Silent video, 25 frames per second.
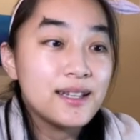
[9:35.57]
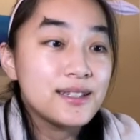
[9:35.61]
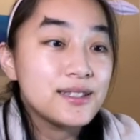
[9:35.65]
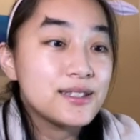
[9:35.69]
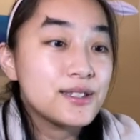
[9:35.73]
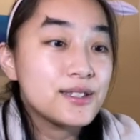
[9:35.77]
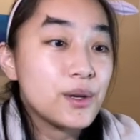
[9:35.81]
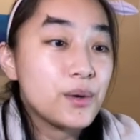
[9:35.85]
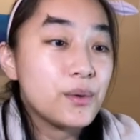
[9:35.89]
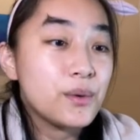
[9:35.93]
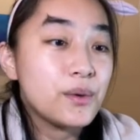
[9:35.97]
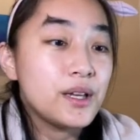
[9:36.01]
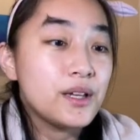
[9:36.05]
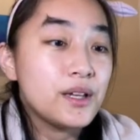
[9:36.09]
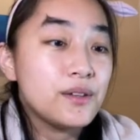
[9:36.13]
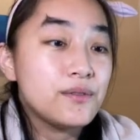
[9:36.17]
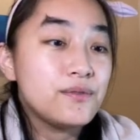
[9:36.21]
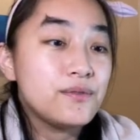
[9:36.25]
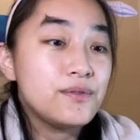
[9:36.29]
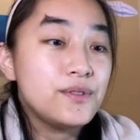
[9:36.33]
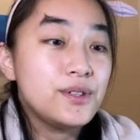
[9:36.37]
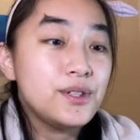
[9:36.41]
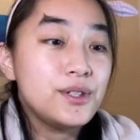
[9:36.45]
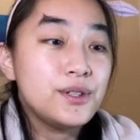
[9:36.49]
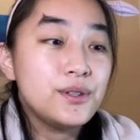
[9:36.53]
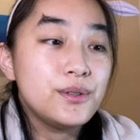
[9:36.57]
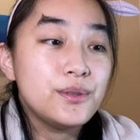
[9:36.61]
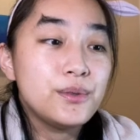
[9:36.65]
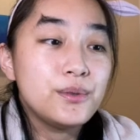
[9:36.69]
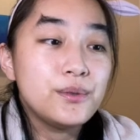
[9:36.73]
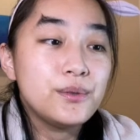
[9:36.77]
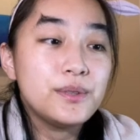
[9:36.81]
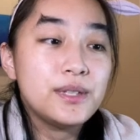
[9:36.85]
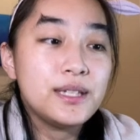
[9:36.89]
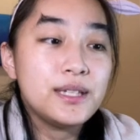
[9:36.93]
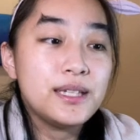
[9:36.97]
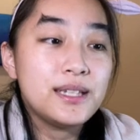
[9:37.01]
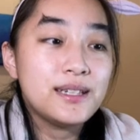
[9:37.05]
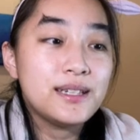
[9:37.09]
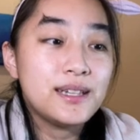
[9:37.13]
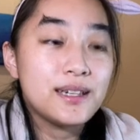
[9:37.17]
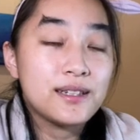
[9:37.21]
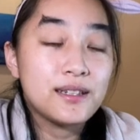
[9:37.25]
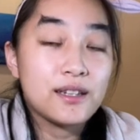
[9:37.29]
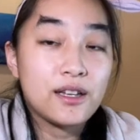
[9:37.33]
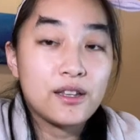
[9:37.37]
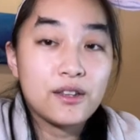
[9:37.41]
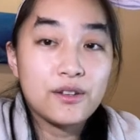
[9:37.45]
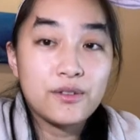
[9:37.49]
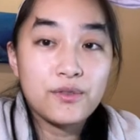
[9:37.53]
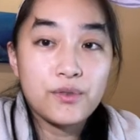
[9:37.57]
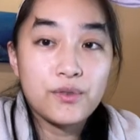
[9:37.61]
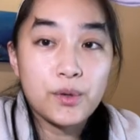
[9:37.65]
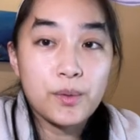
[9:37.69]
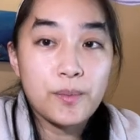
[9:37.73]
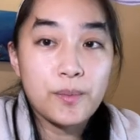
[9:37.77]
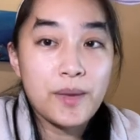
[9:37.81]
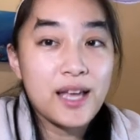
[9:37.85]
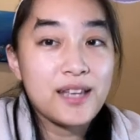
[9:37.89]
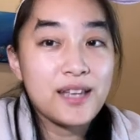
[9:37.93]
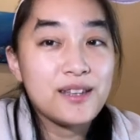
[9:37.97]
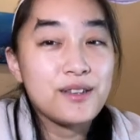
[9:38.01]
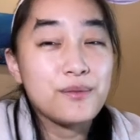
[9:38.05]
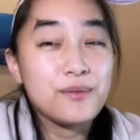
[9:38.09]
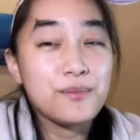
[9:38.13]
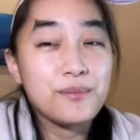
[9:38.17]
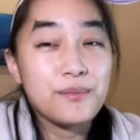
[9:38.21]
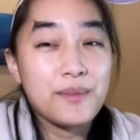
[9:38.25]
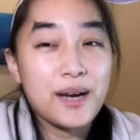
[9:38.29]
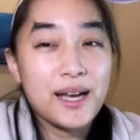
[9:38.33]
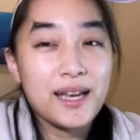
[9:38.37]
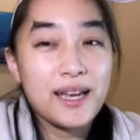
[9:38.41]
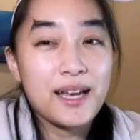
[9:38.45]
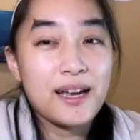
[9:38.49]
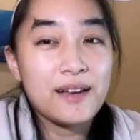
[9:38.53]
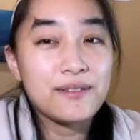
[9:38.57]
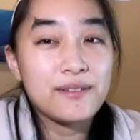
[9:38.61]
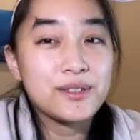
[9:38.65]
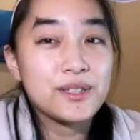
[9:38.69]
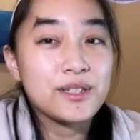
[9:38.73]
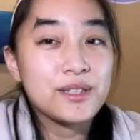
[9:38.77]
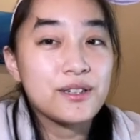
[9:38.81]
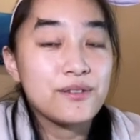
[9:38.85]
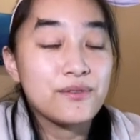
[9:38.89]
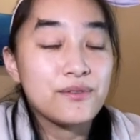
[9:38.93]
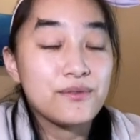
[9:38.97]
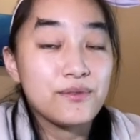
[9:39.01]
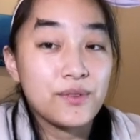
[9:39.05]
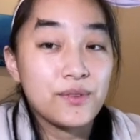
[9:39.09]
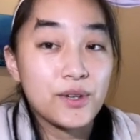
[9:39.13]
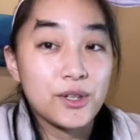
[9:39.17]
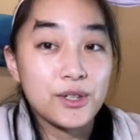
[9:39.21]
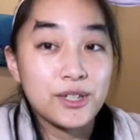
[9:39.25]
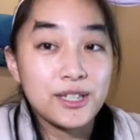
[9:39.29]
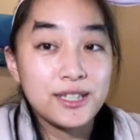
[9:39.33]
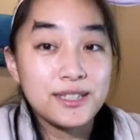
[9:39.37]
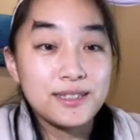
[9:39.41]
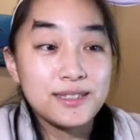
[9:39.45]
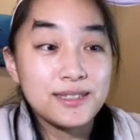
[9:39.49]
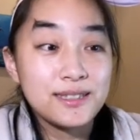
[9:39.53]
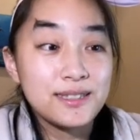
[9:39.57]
So if you need another format, you might have to convert it.